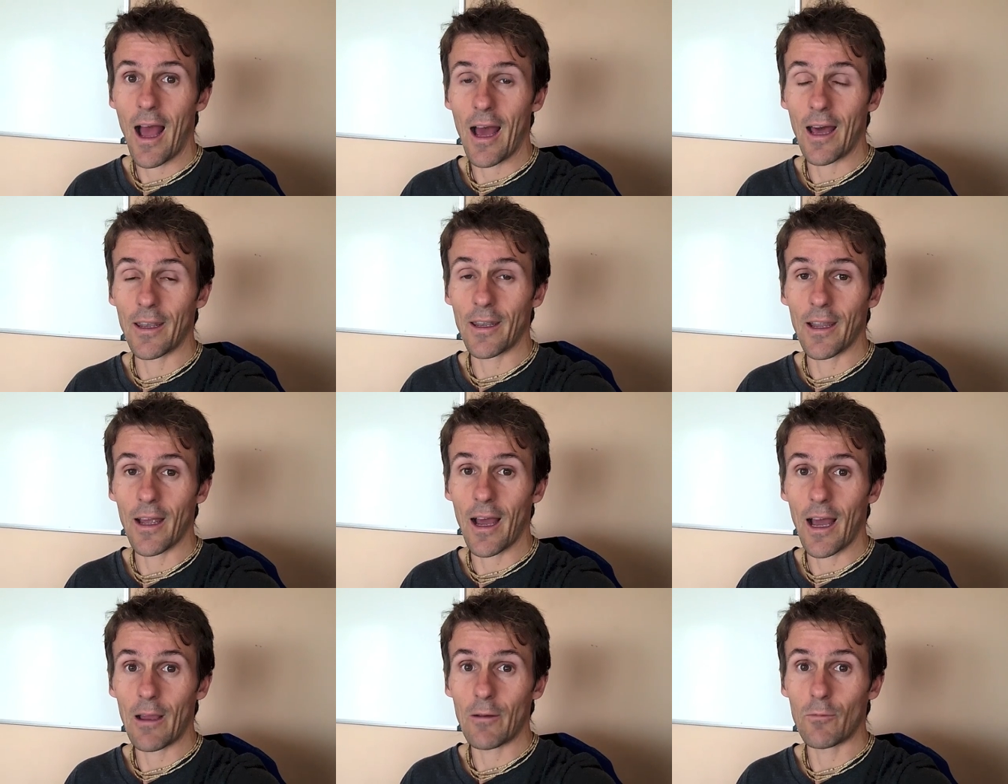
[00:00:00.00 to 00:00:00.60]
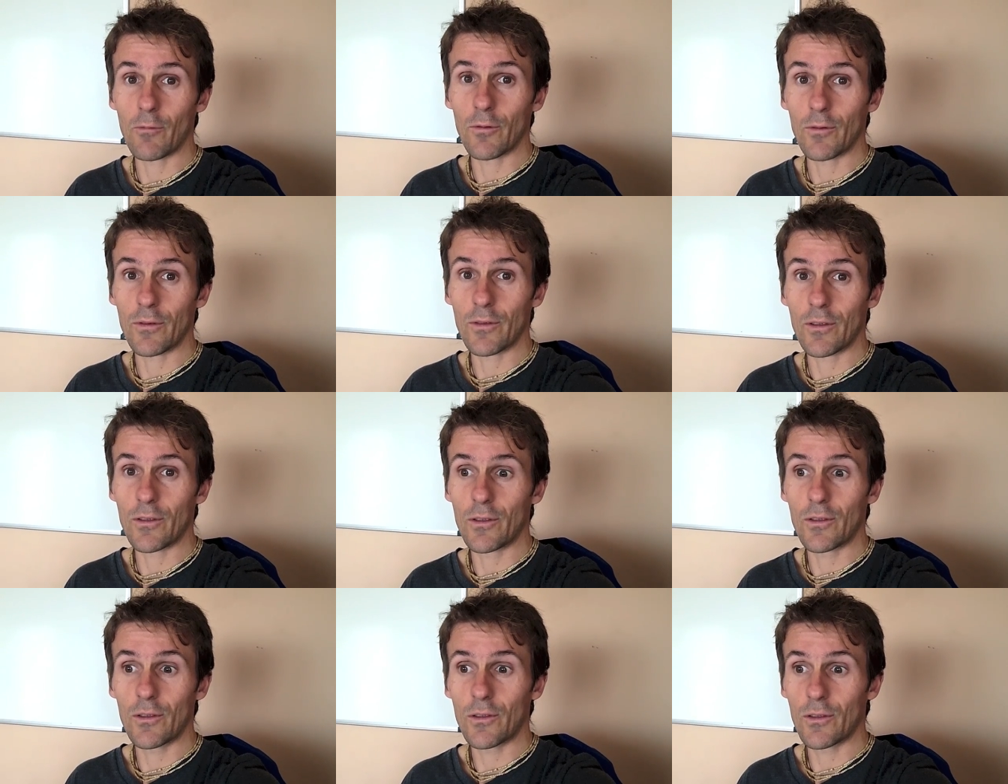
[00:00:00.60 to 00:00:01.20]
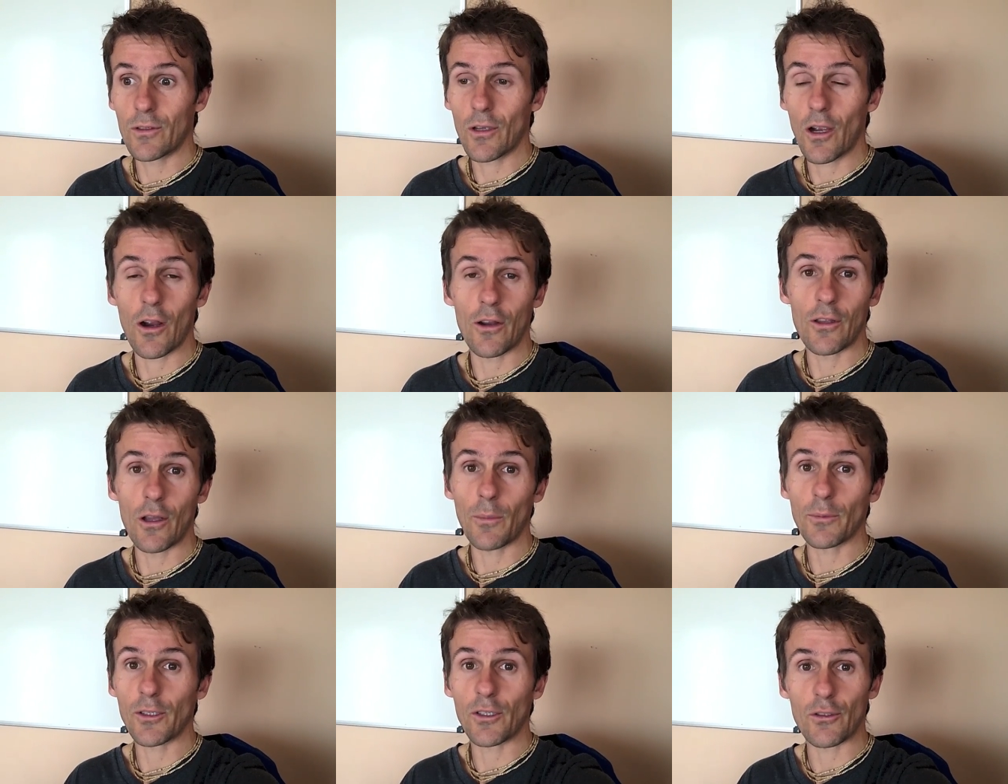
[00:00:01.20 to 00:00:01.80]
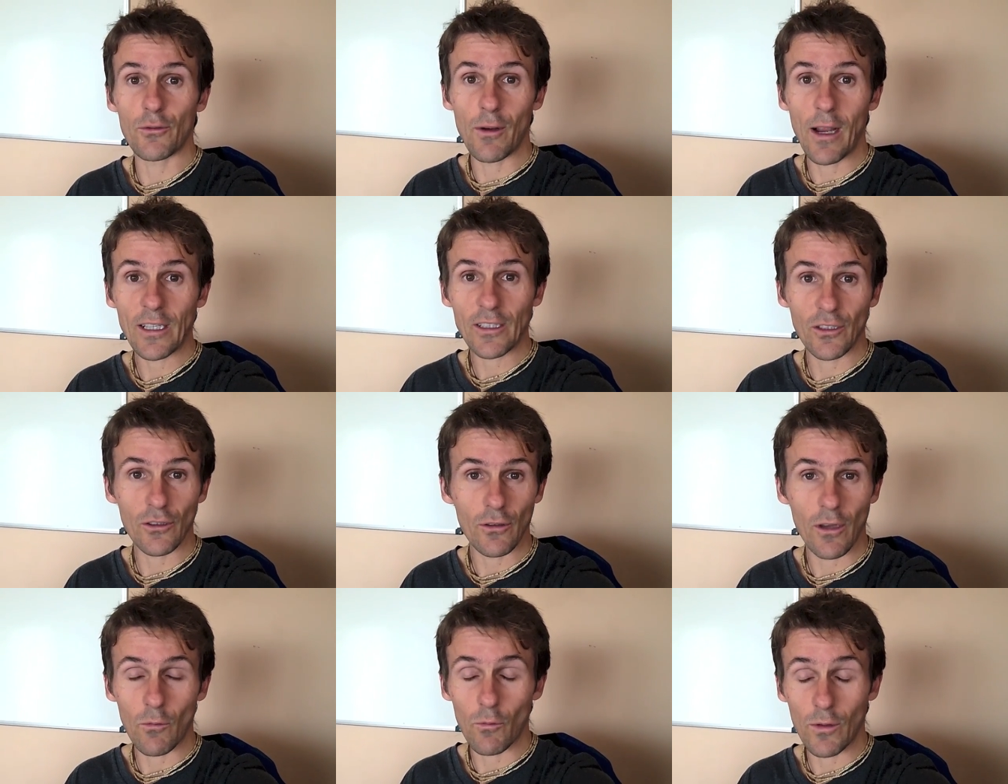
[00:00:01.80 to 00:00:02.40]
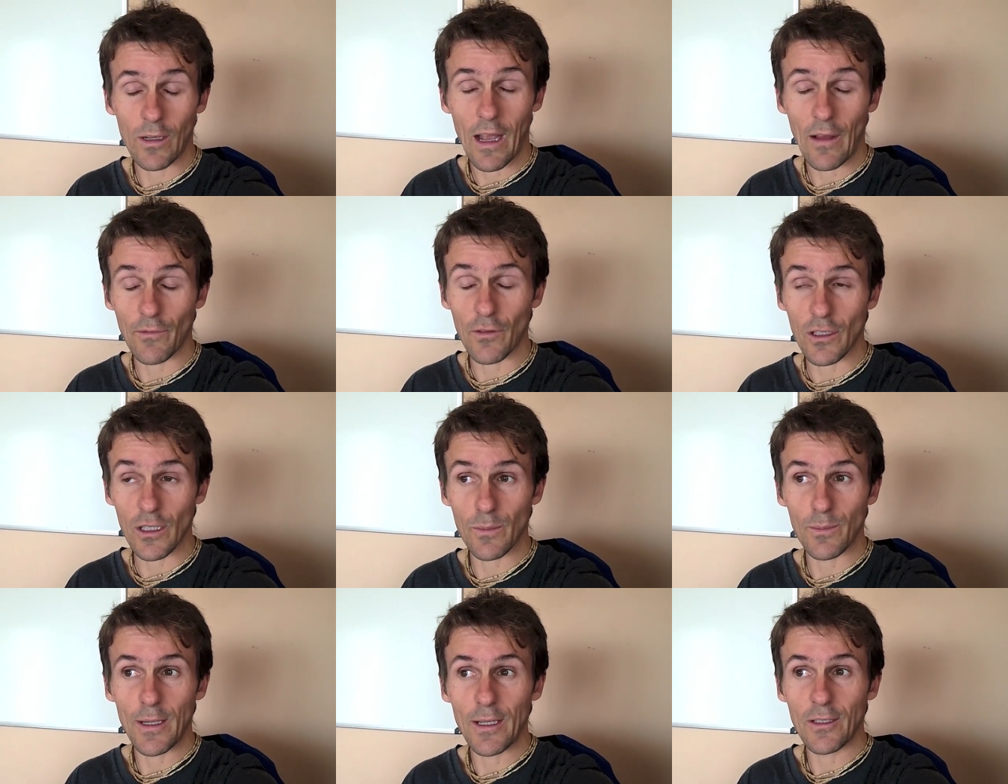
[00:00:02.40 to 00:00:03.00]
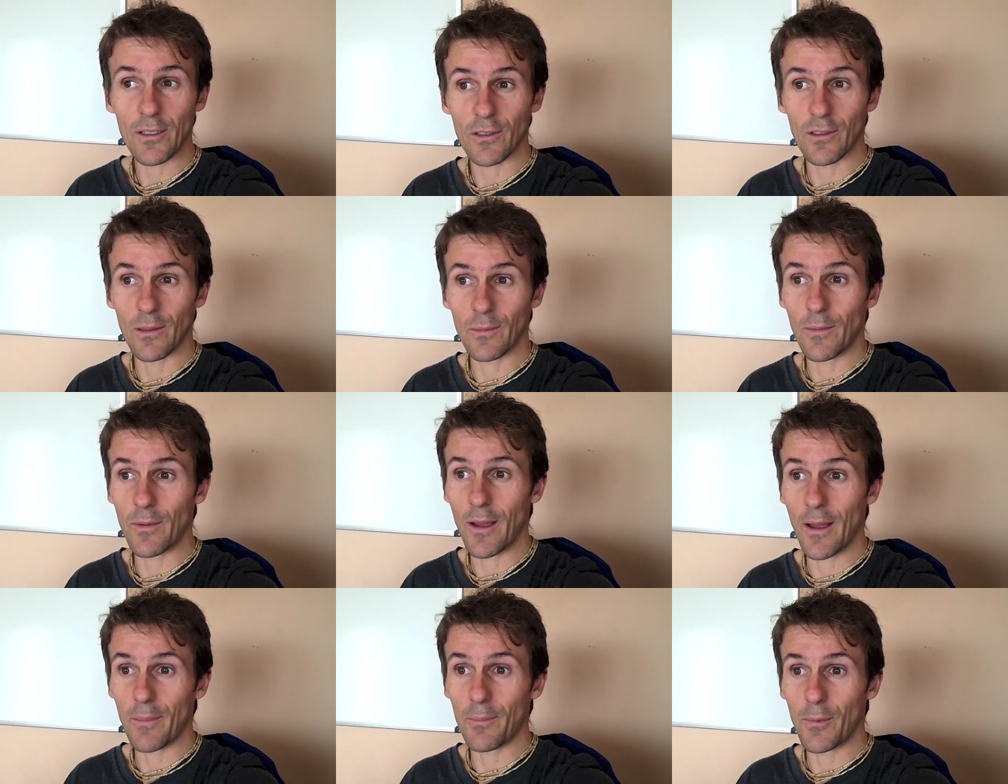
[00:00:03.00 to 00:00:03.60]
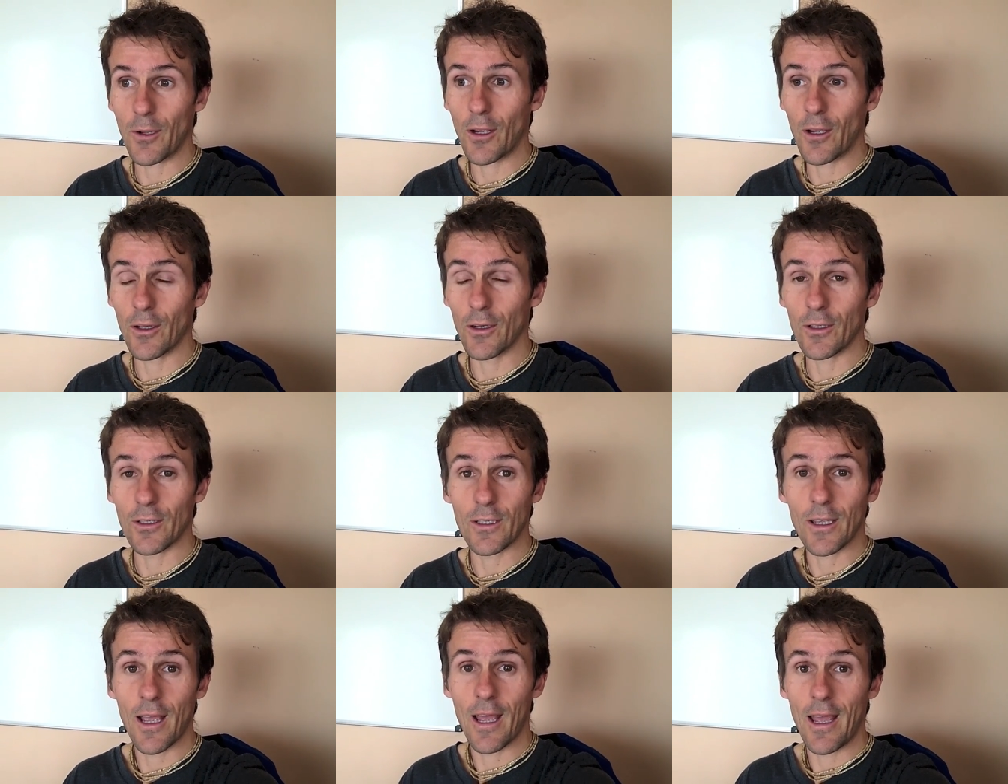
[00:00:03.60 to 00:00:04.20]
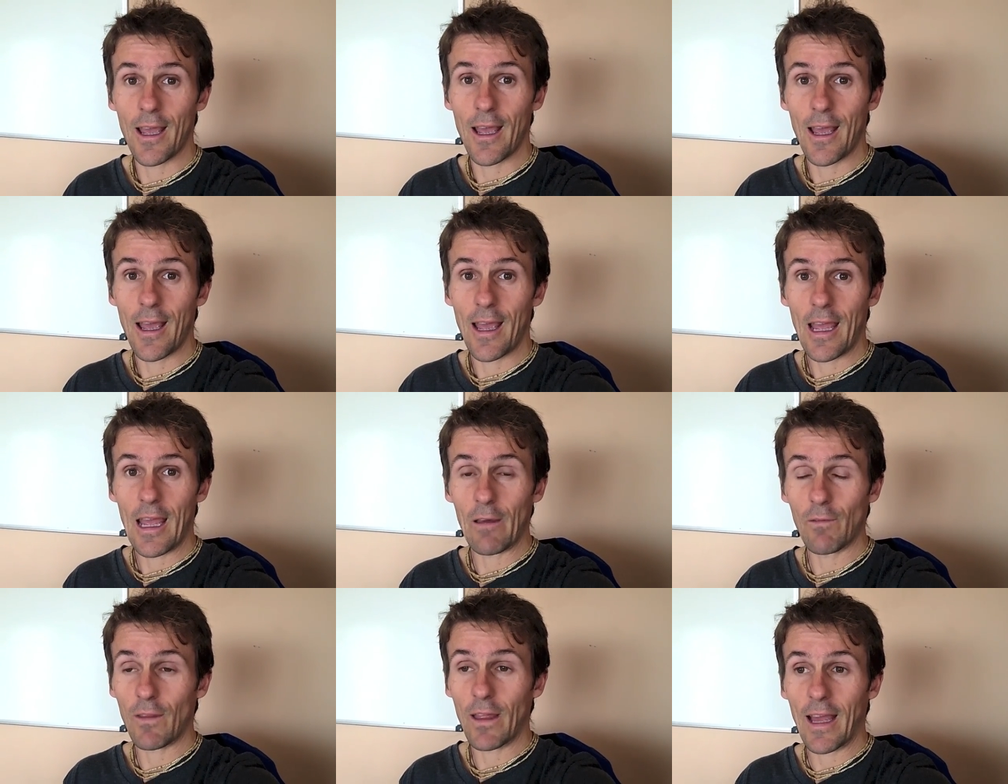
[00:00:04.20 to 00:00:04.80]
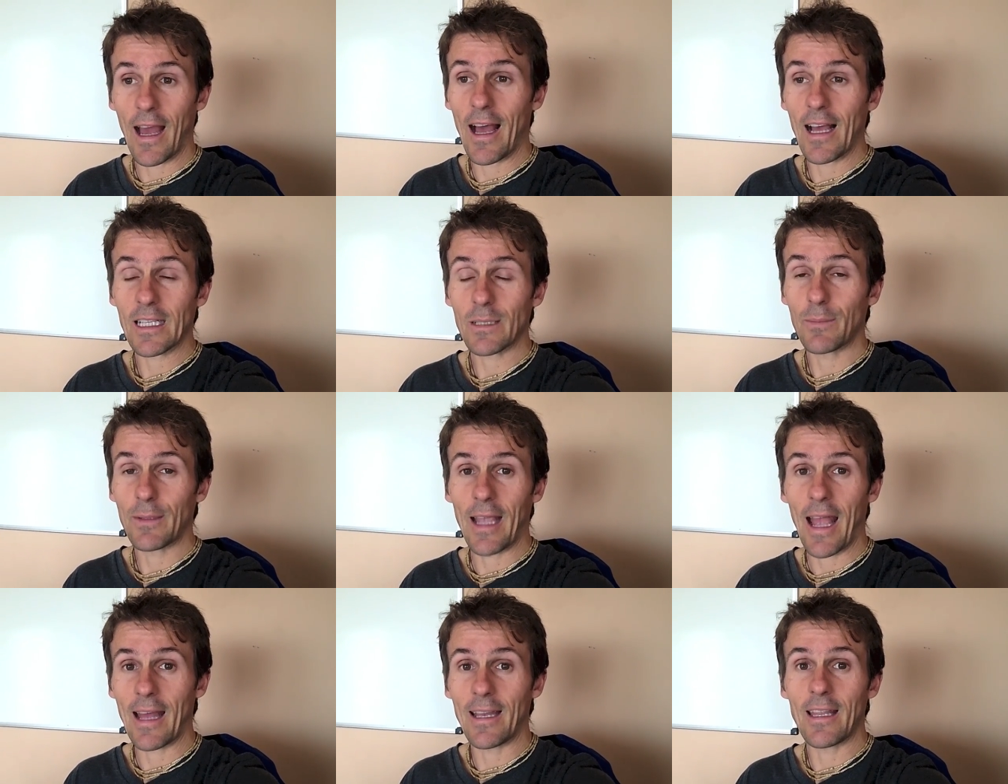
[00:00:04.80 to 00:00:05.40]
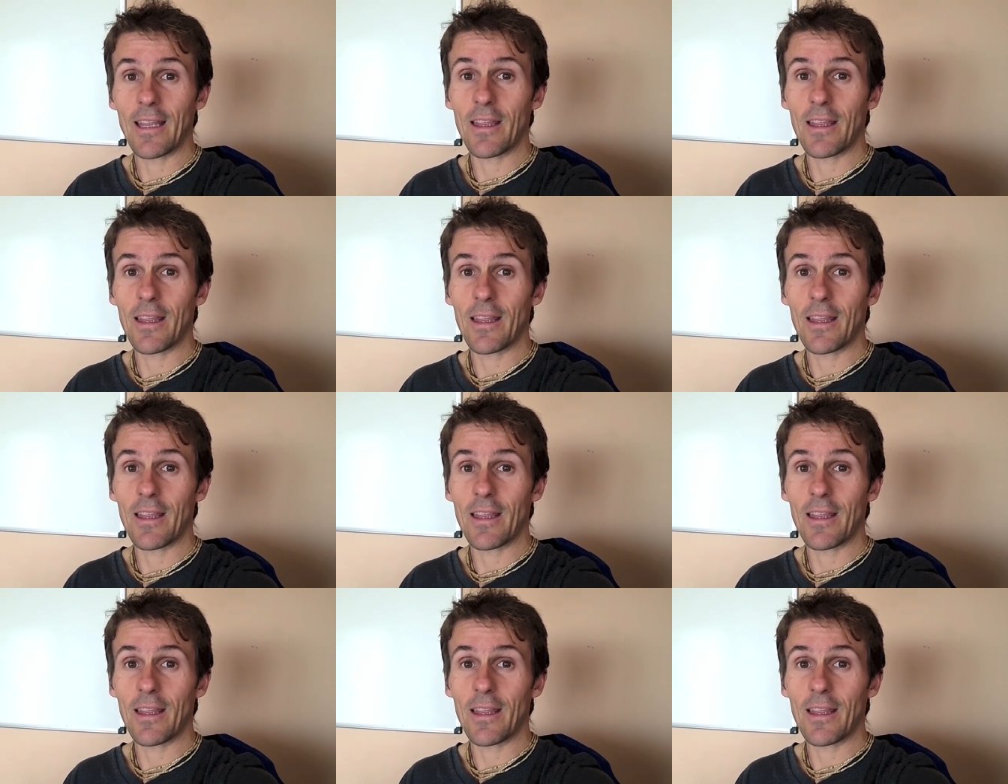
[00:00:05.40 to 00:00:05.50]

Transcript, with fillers: and I would turn the opposite direction so I wouldn't have to speak to them because if they asked me